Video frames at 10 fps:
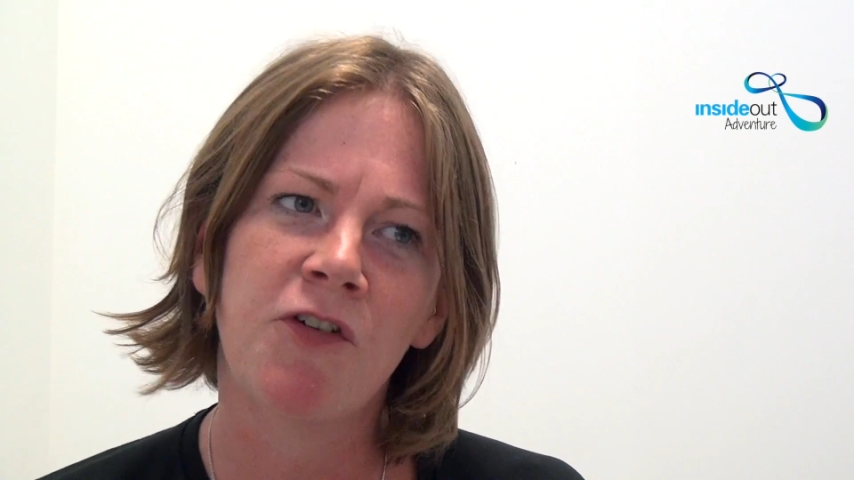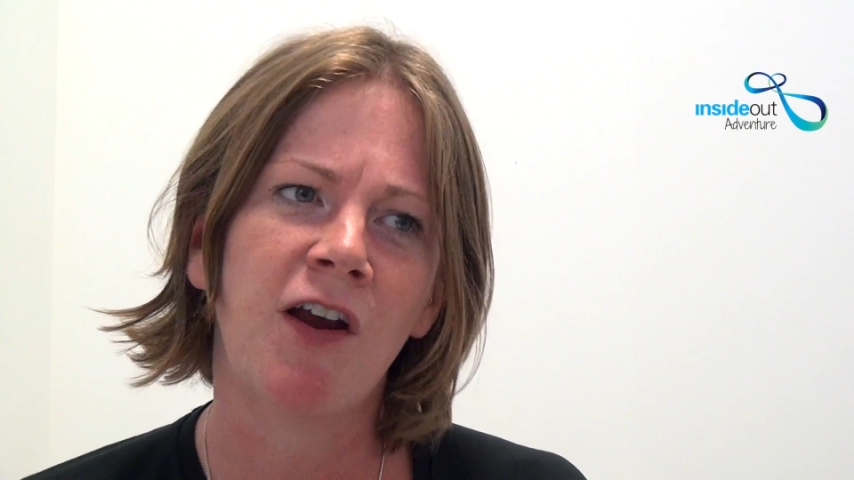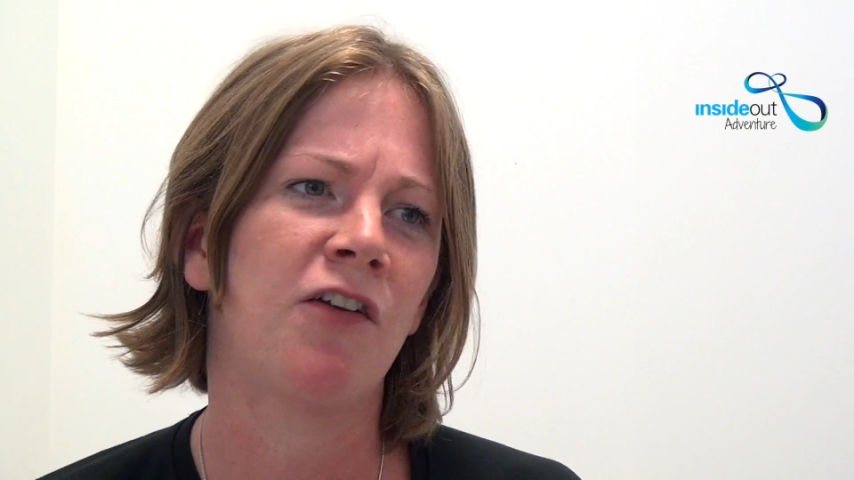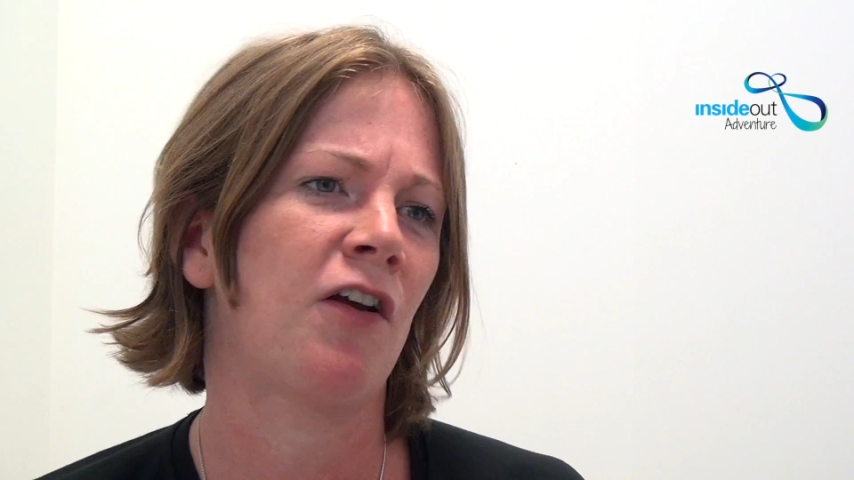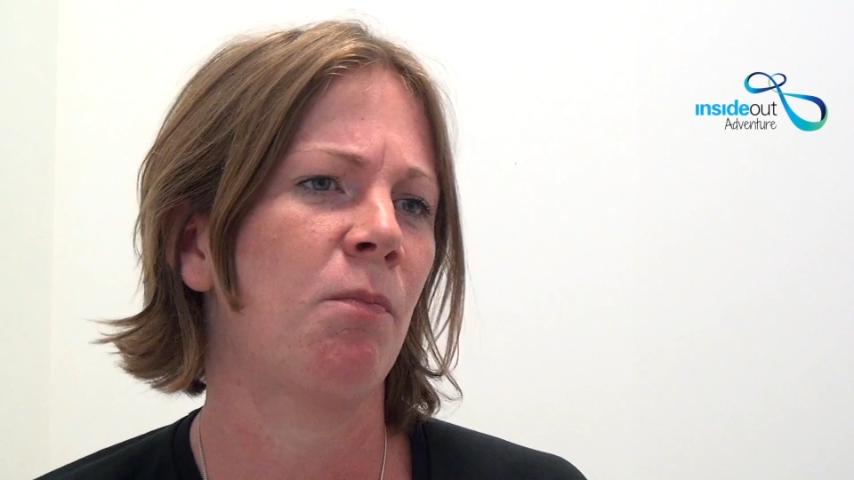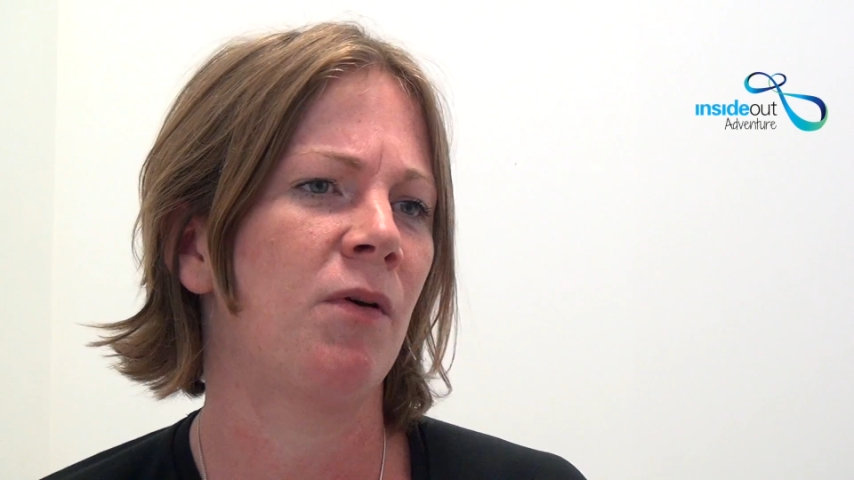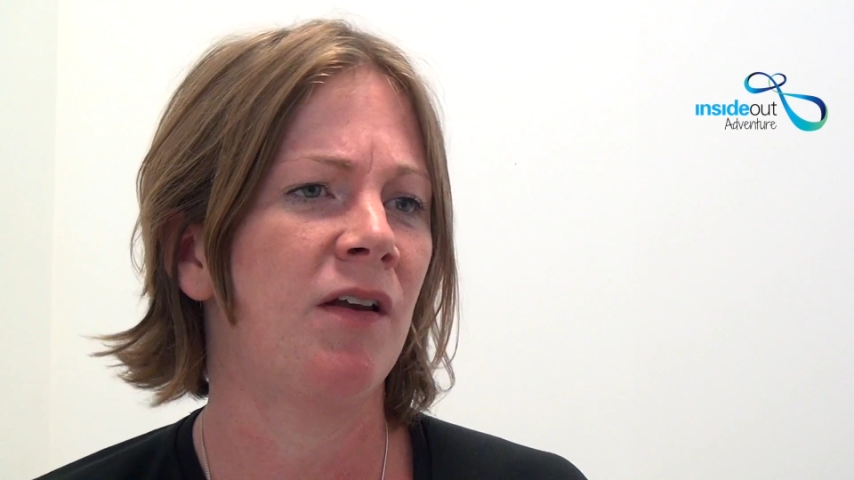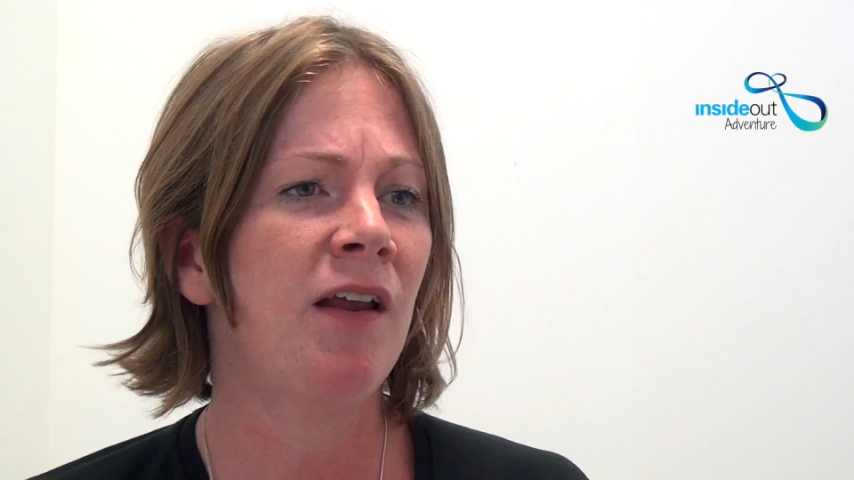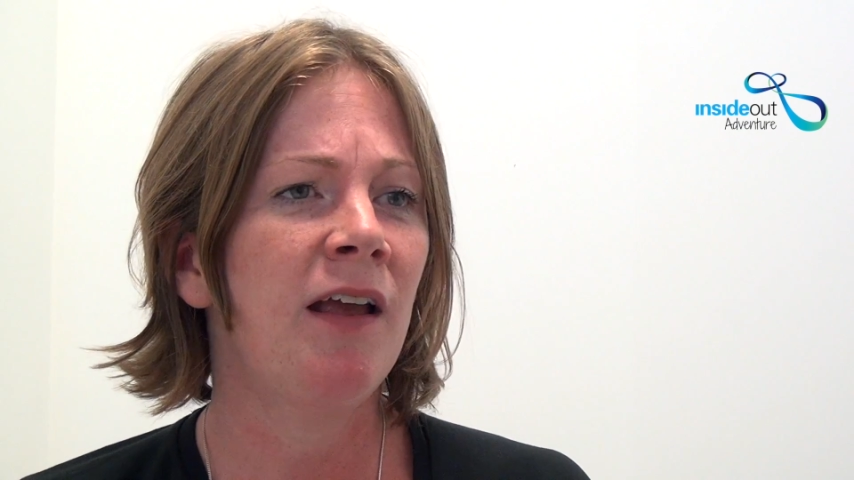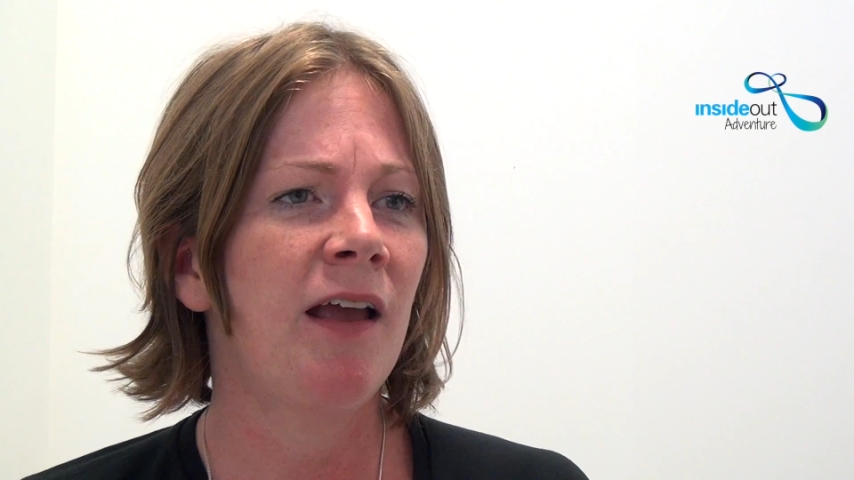change
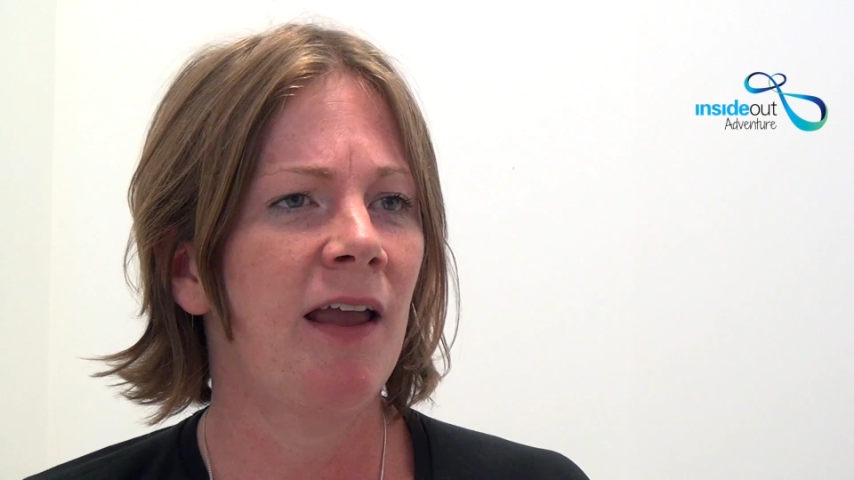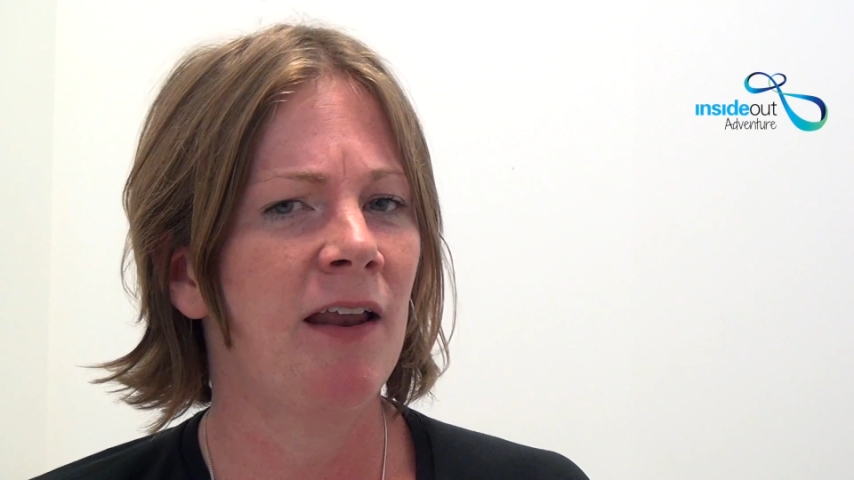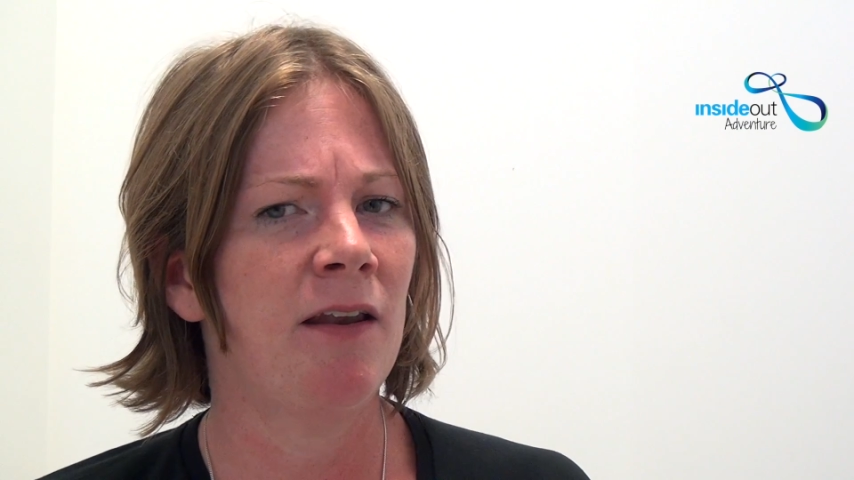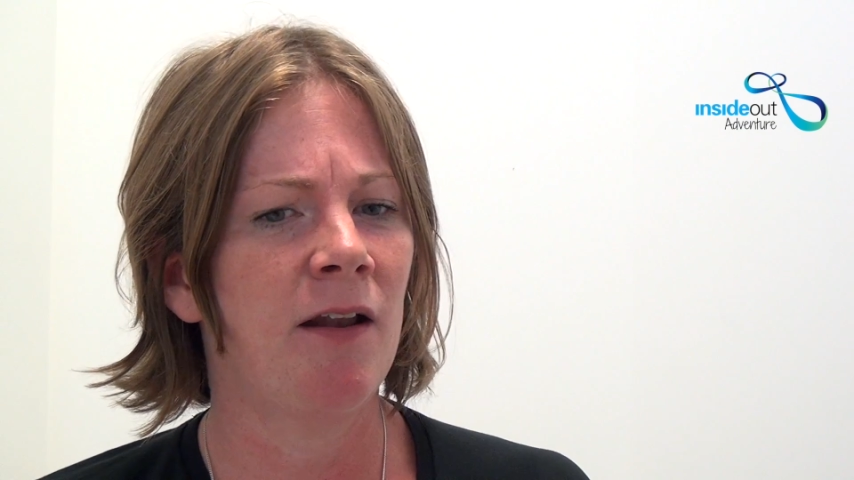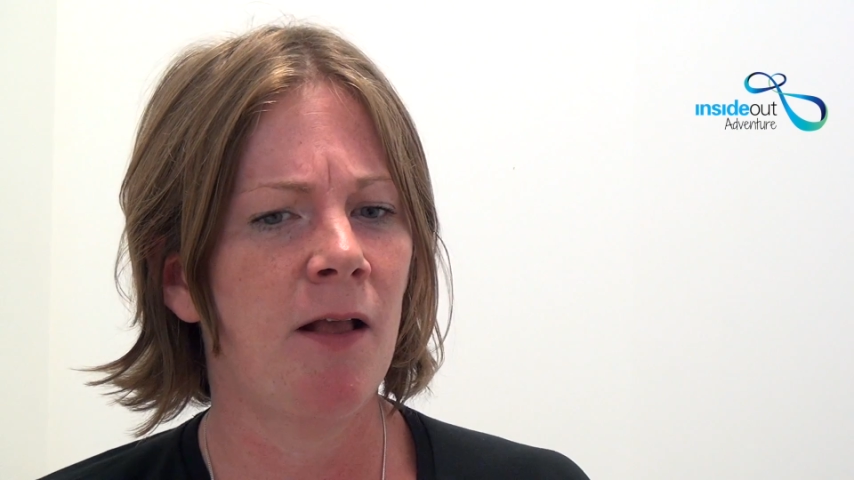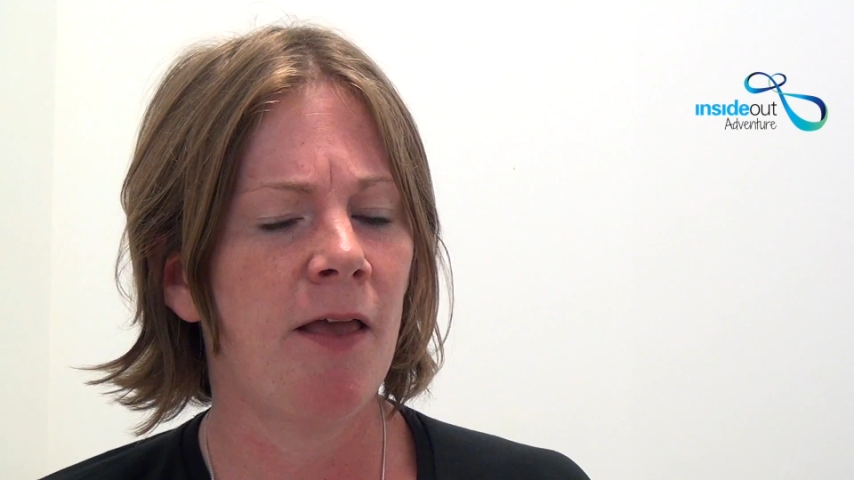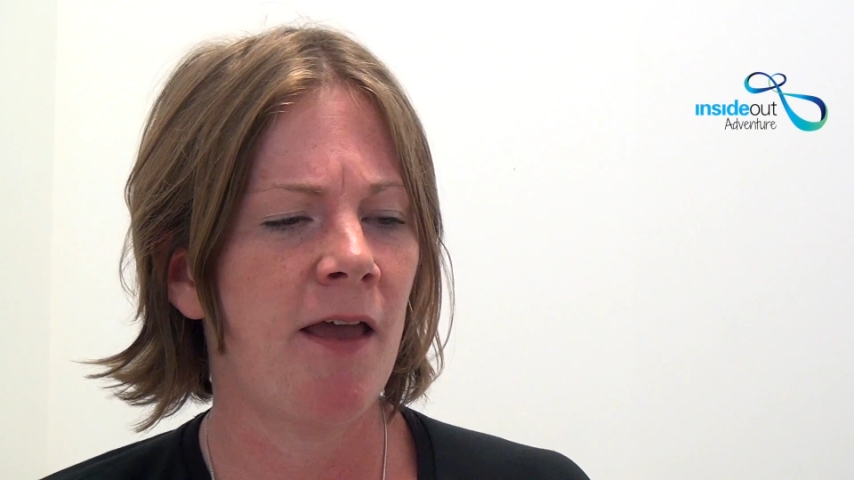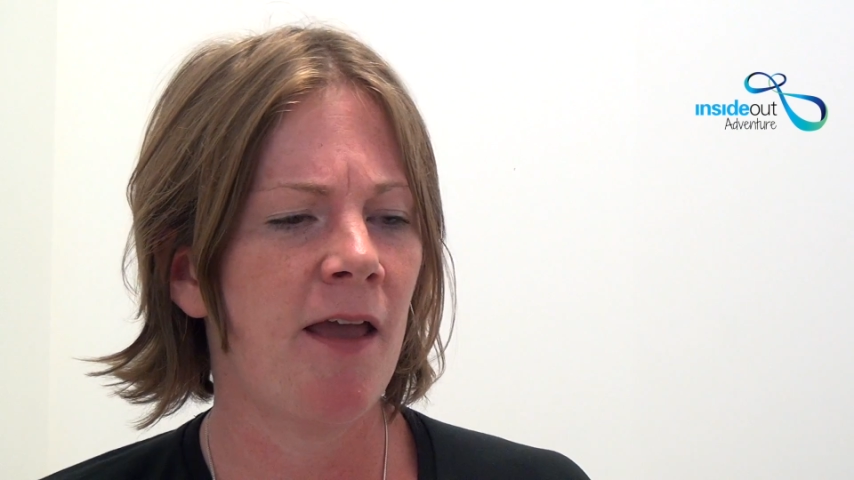happen in